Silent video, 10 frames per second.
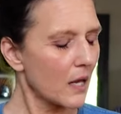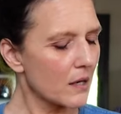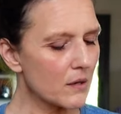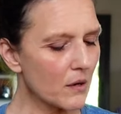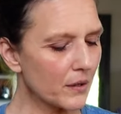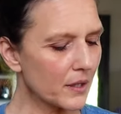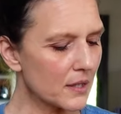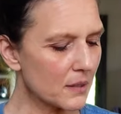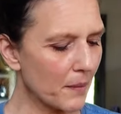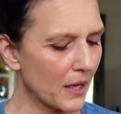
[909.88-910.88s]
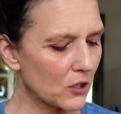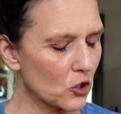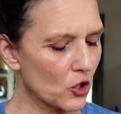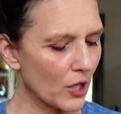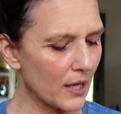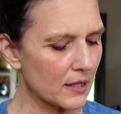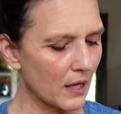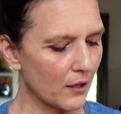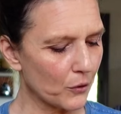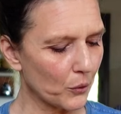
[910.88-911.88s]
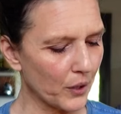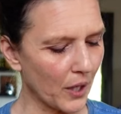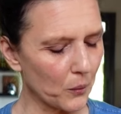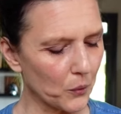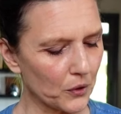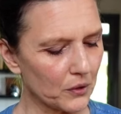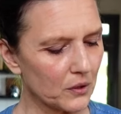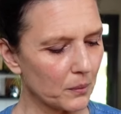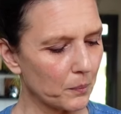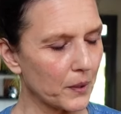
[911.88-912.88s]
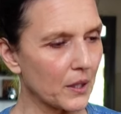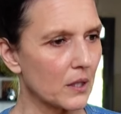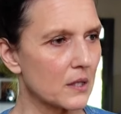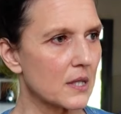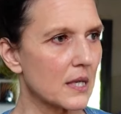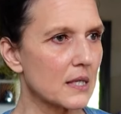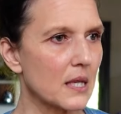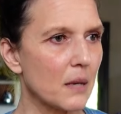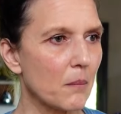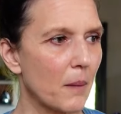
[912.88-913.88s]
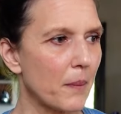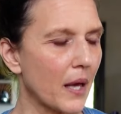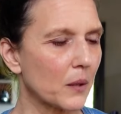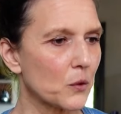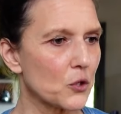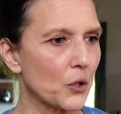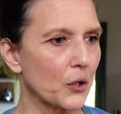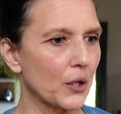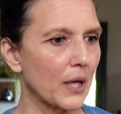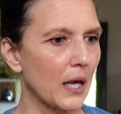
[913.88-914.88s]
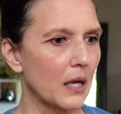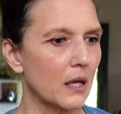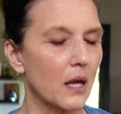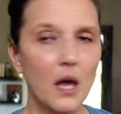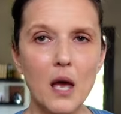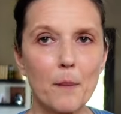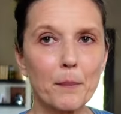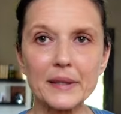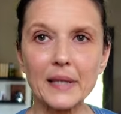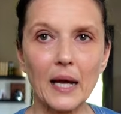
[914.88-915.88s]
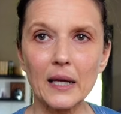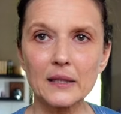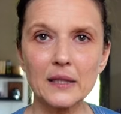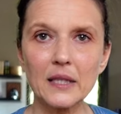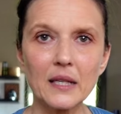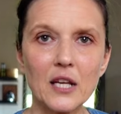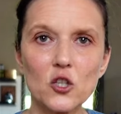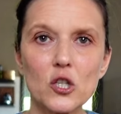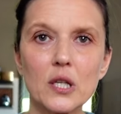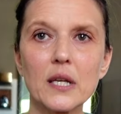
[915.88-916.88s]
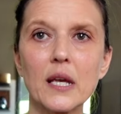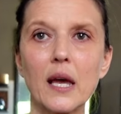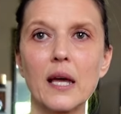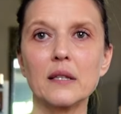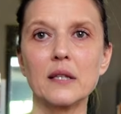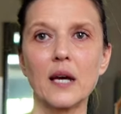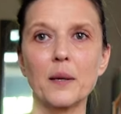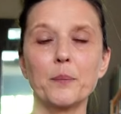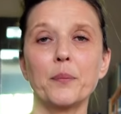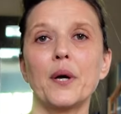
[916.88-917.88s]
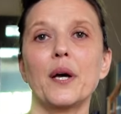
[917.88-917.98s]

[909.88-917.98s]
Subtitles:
not as much as I thought I would, because yesterday my back was not okay, but I didn't actually end up